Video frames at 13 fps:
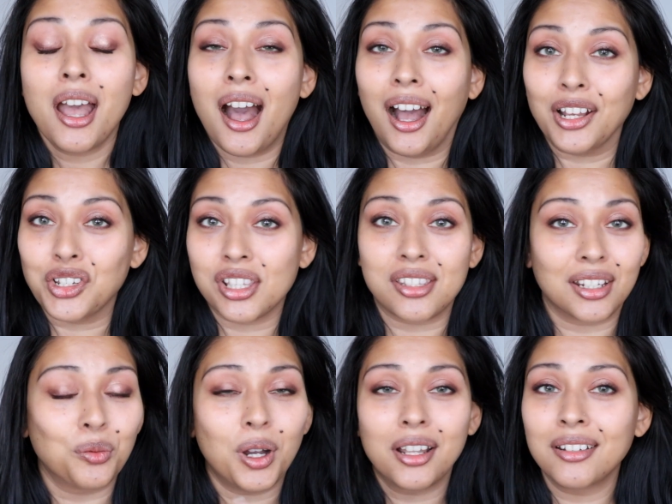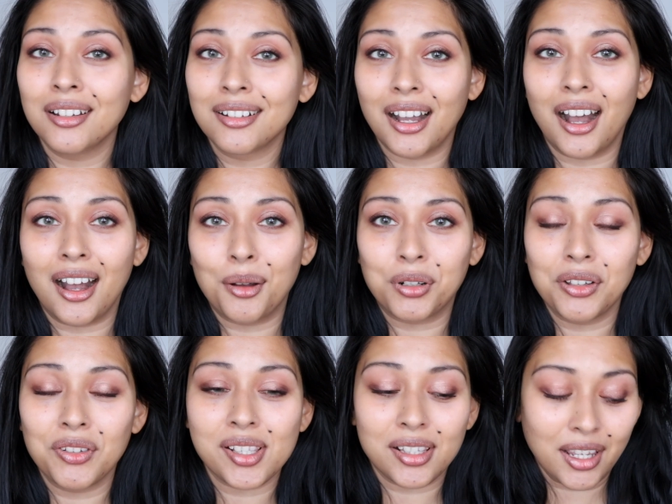I just did one
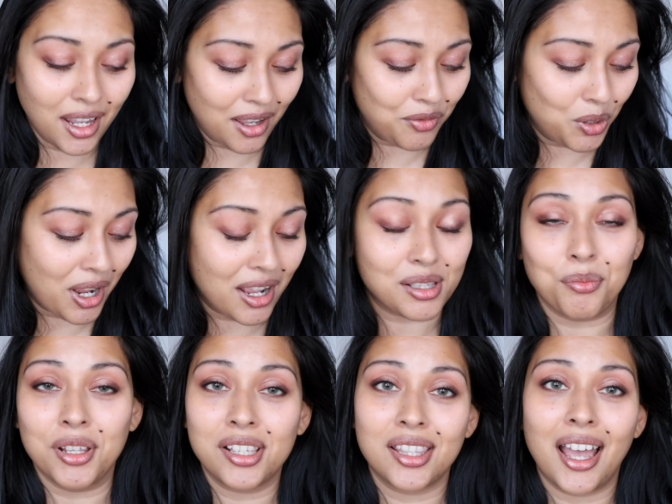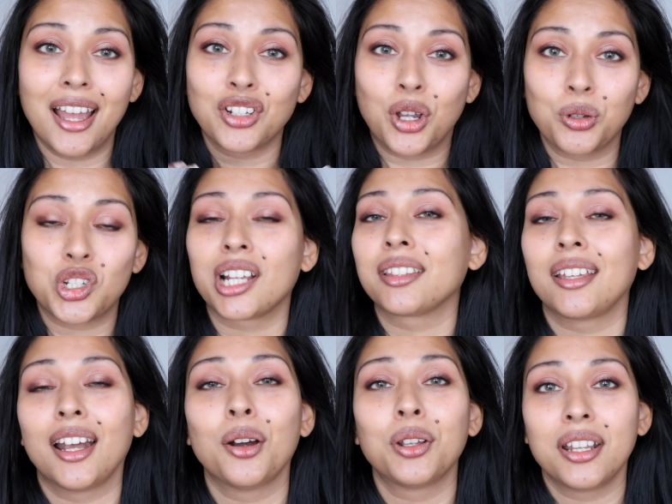previously. If you guys missed that, go check that out.